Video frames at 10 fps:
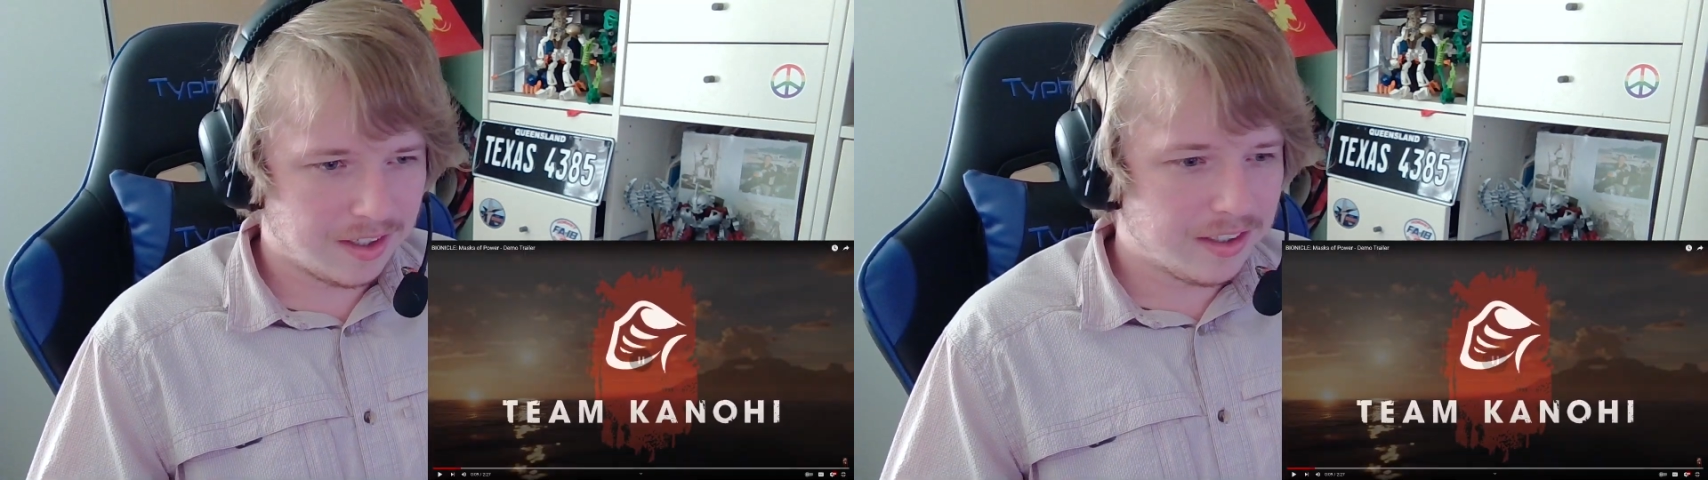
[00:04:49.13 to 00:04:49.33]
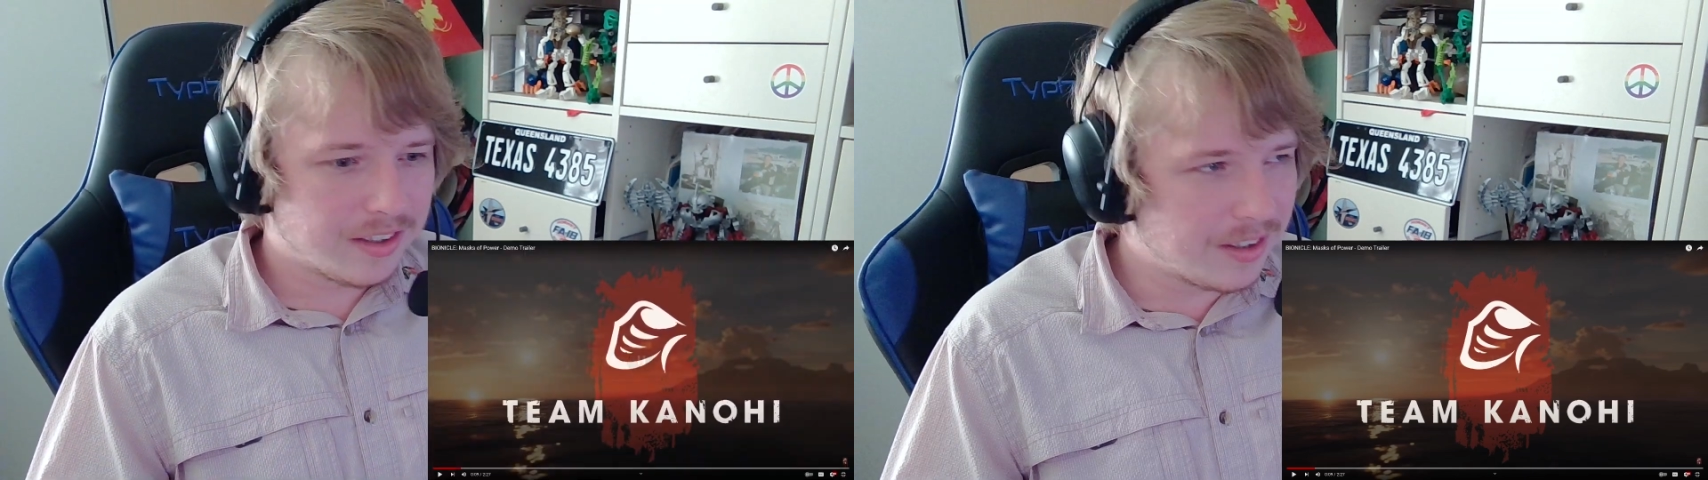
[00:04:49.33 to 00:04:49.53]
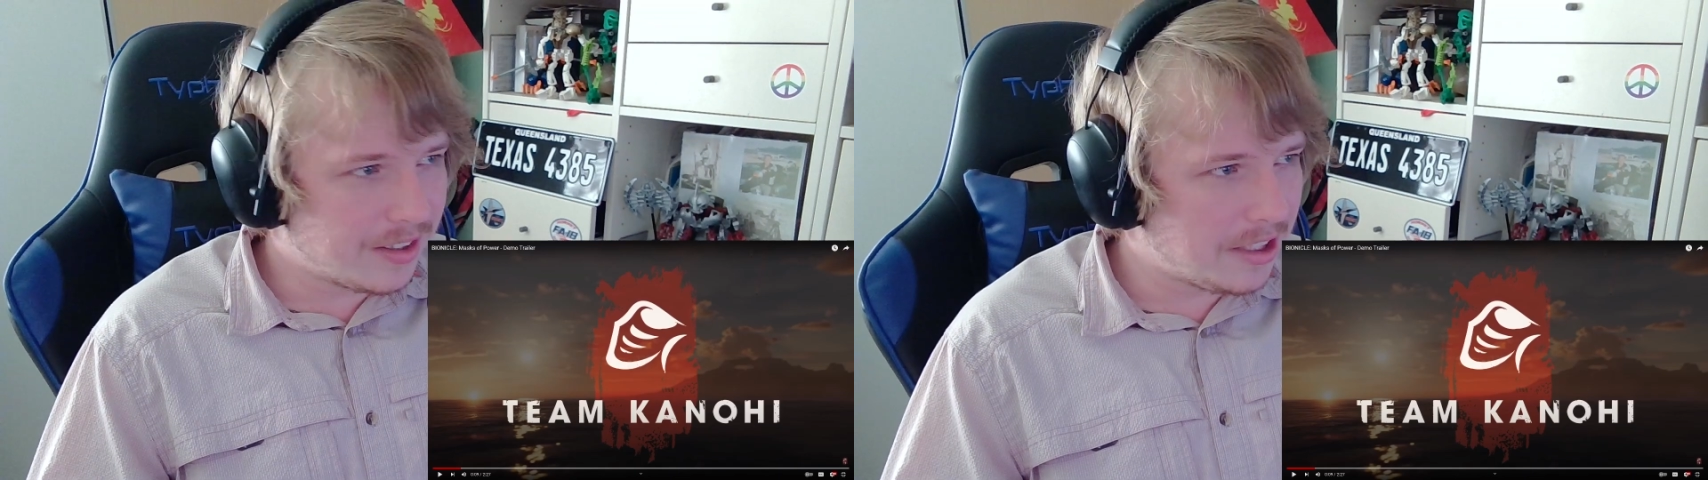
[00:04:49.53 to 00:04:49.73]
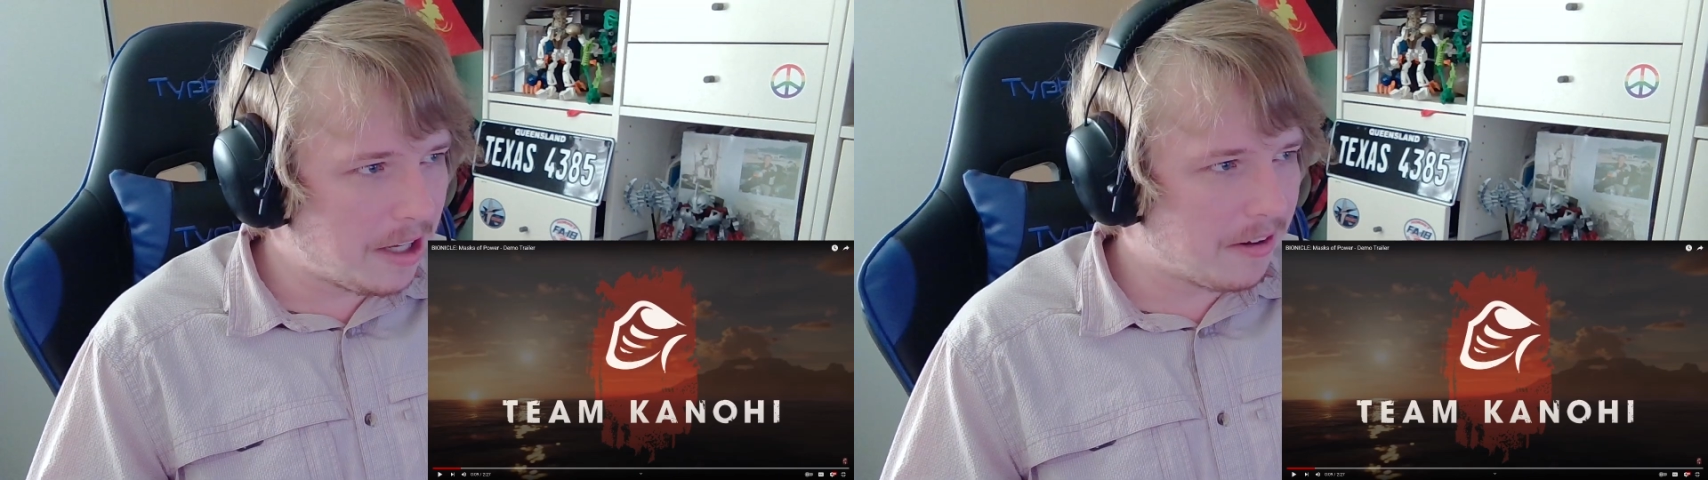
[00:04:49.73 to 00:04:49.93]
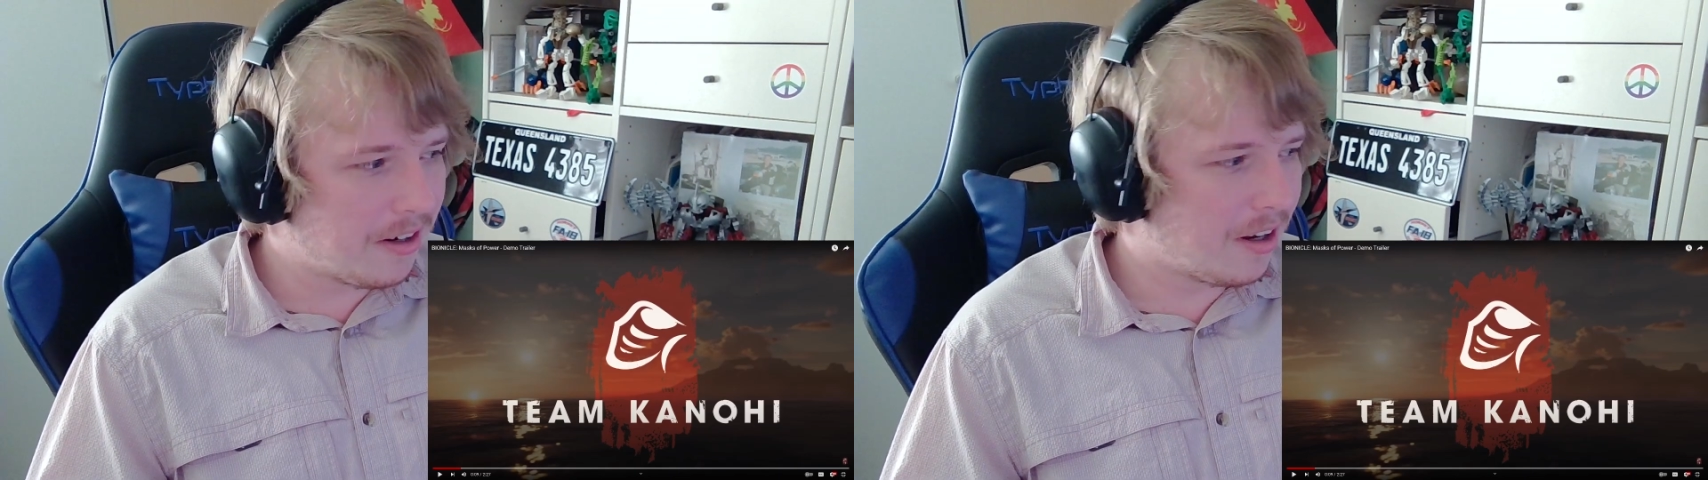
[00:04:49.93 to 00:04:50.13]
So
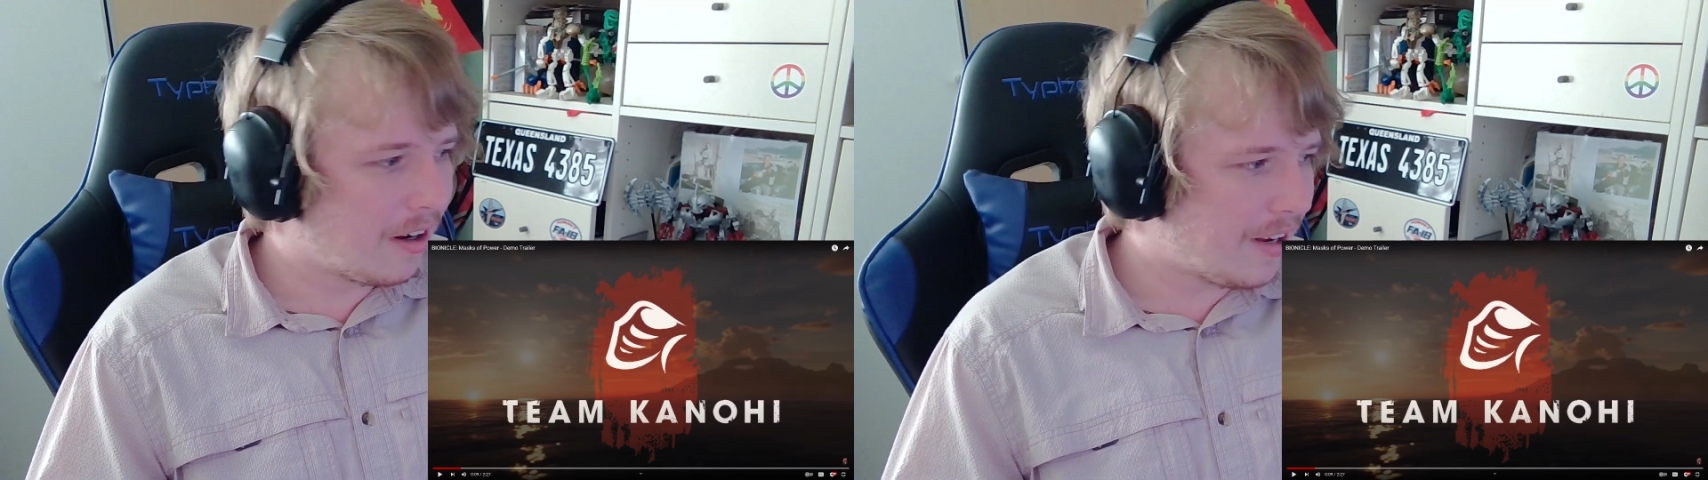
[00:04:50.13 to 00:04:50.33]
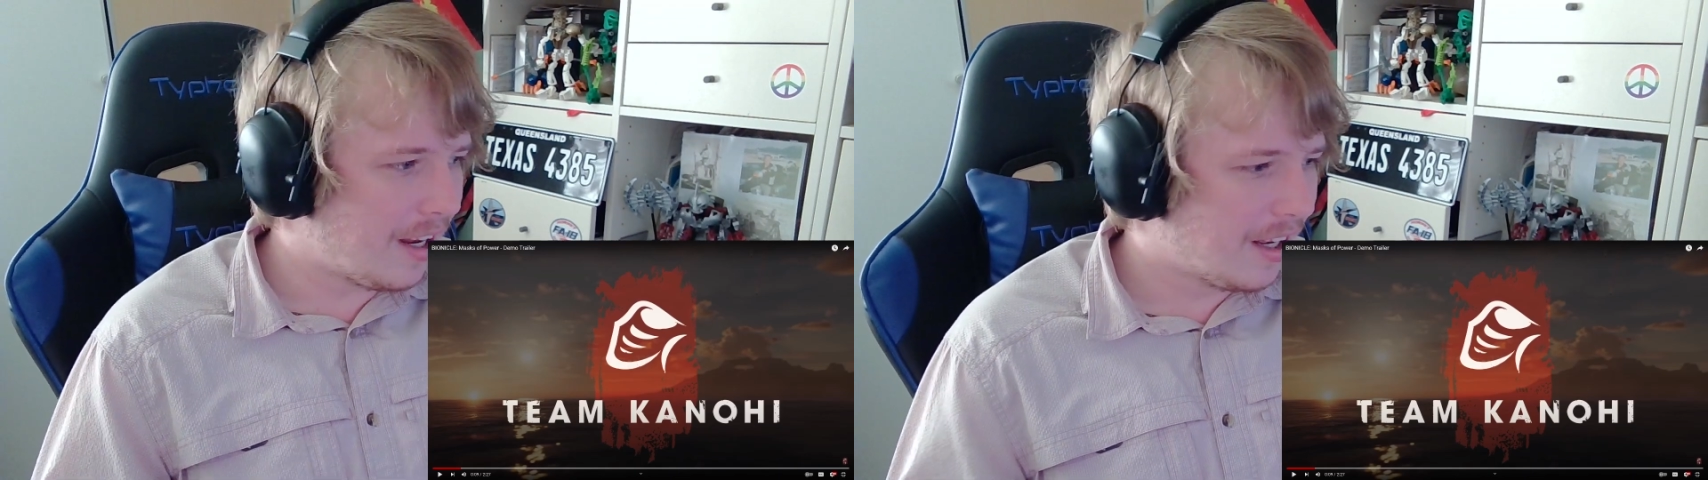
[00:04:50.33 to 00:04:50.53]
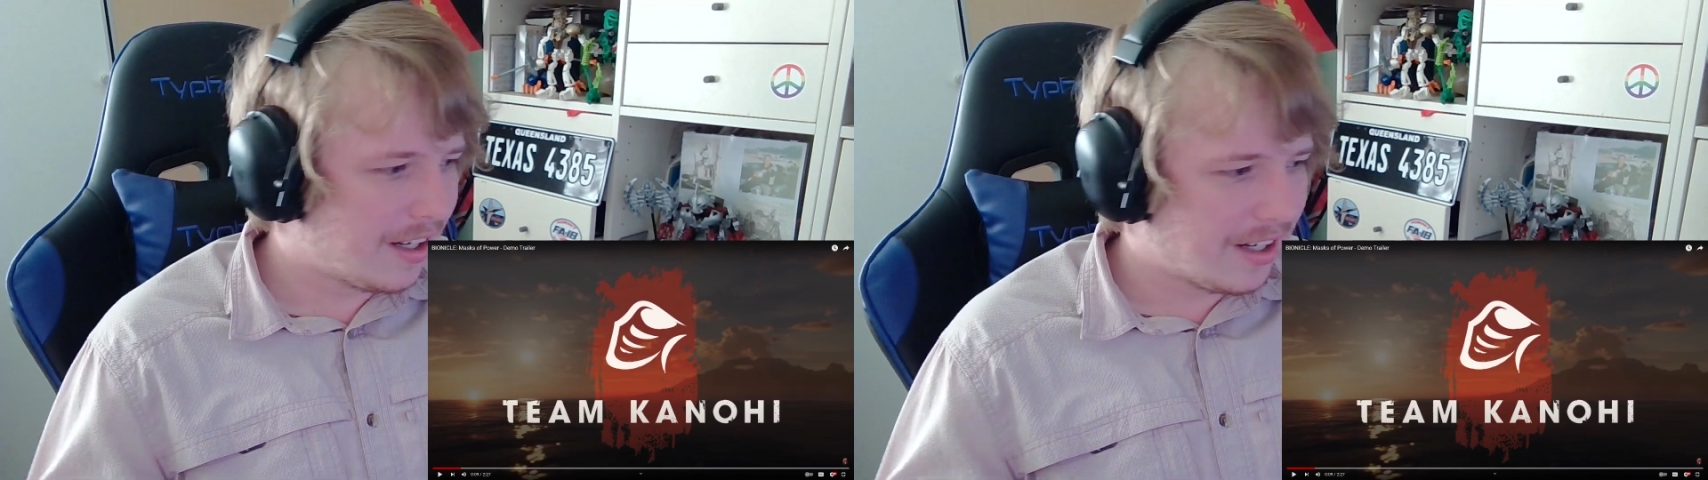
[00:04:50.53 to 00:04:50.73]
Team Kanohi,